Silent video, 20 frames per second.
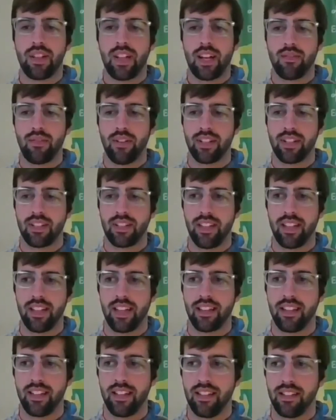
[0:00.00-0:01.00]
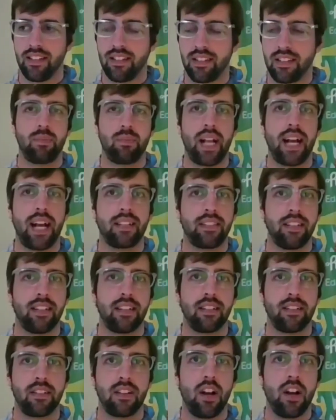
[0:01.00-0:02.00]
that recently, that these plastic
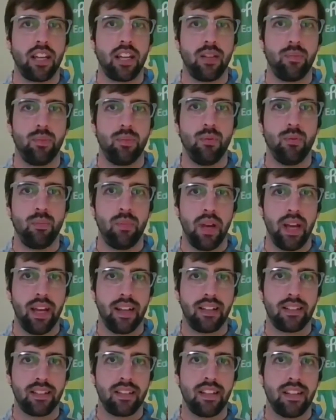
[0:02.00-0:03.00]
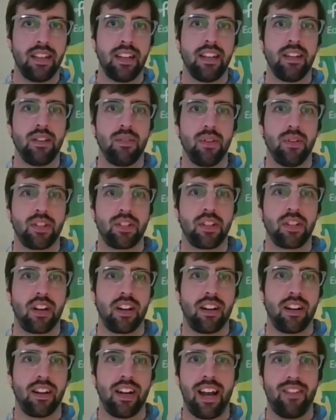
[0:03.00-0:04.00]
doggy poop bags, which
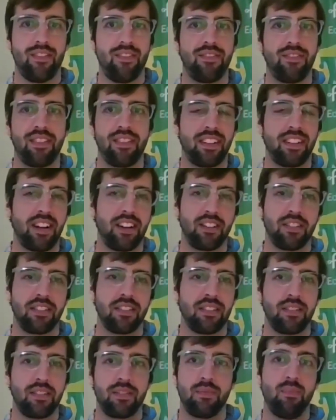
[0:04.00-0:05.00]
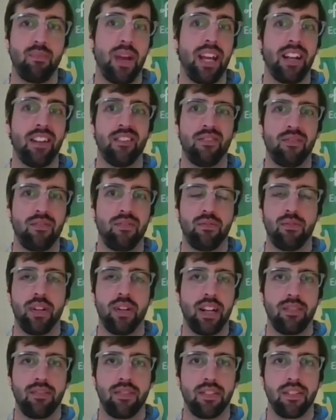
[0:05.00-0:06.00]
are made of
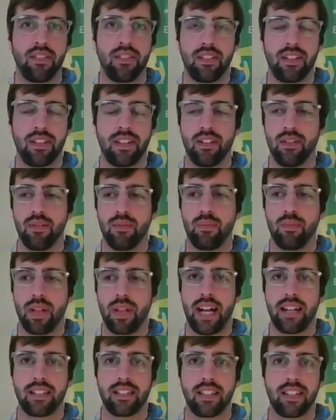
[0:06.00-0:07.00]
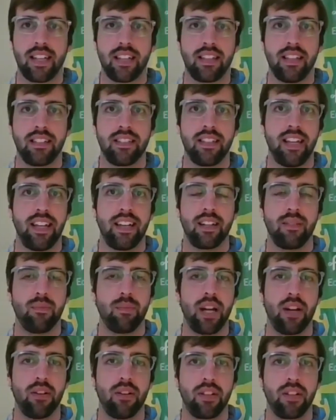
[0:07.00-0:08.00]
whatever, plastic that they say can
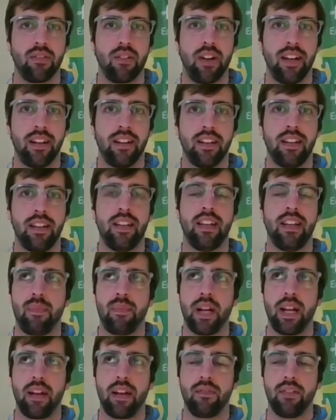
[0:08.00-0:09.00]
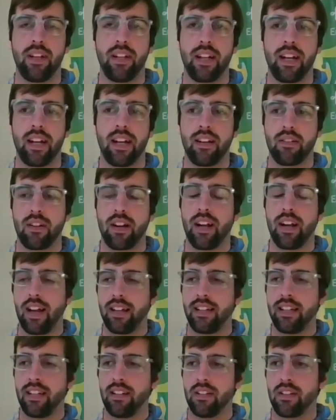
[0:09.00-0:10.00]
biodegrade. But I realized, or I
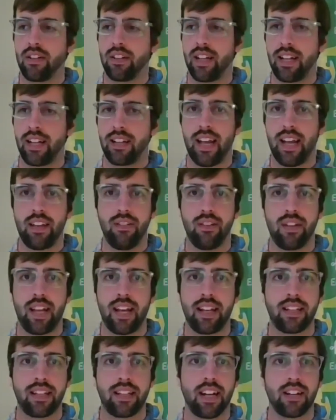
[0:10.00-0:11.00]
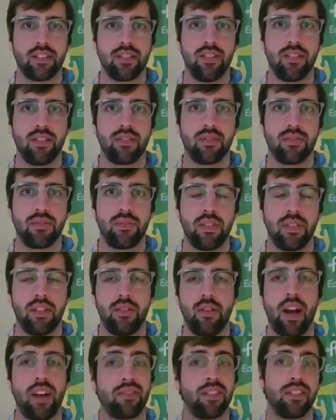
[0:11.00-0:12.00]
did learn that, you can't actually, you
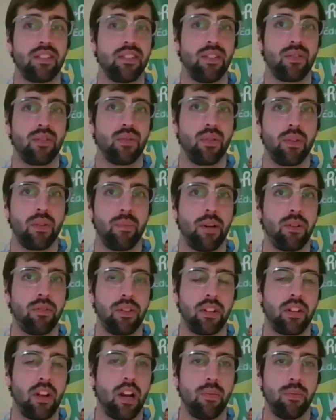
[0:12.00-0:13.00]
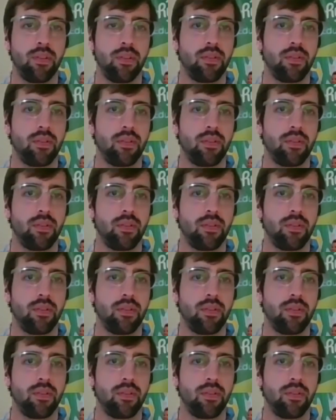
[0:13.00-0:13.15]
have to still throw them out in the garbage,